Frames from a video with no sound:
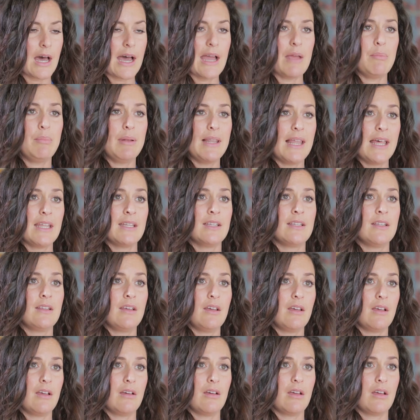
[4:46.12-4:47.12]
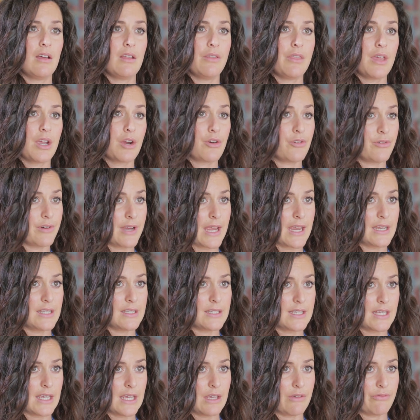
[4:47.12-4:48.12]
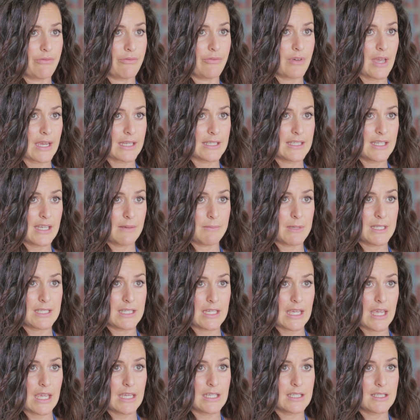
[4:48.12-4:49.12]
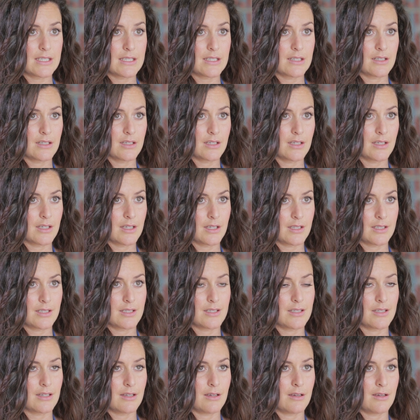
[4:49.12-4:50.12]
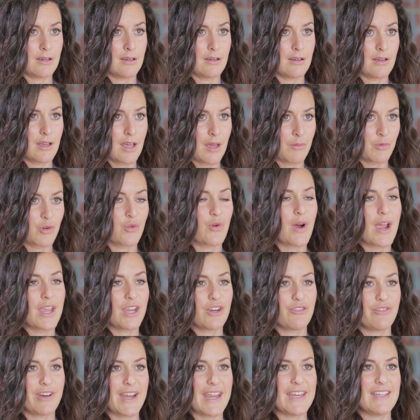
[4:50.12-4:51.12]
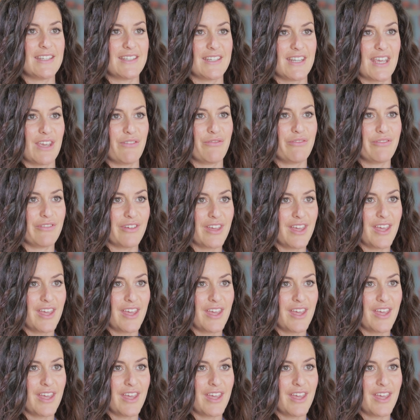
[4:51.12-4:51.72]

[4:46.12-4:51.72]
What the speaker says: I plan the creative activities, because I'm quite creative.